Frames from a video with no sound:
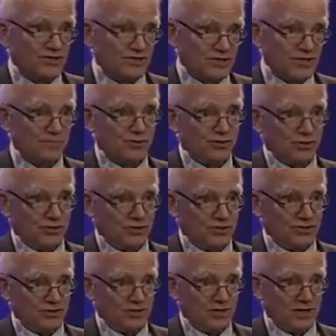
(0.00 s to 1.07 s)

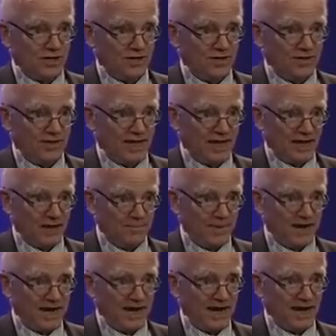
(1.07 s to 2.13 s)
assumptions that I
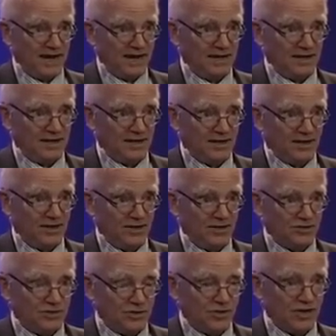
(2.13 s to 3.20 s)
began
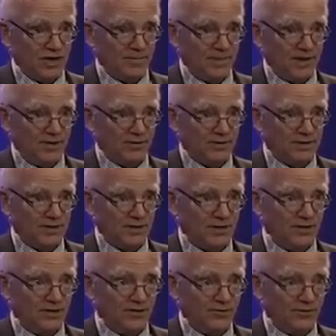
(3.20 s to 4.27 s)
talking about
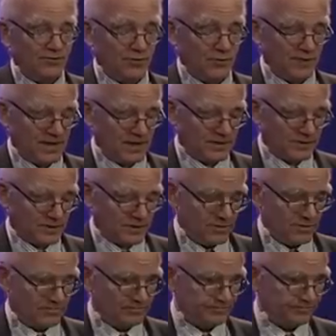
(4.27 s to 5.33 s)
a few minutes ago.